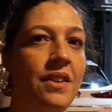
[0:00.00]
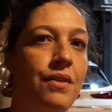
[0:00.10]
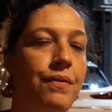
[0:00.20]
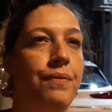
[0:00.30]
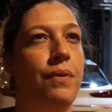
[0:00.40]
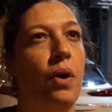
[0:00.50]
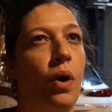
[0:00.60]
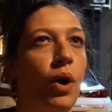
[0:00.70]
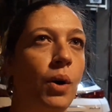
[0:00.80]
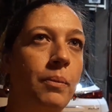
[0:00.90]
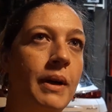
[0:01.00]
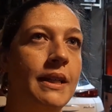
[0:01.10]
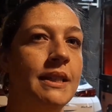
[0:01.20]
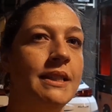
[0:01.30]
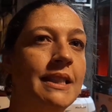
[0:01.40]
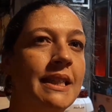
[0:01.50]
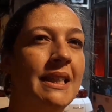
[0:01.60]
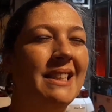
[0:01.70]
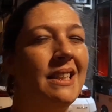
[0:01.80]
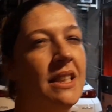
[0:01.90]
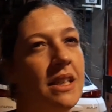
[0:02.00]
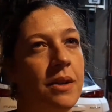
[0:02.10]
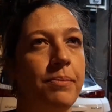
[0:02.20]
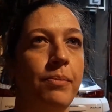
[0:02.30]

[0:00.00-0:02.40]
Children, from okay. From what age to what age, Laura?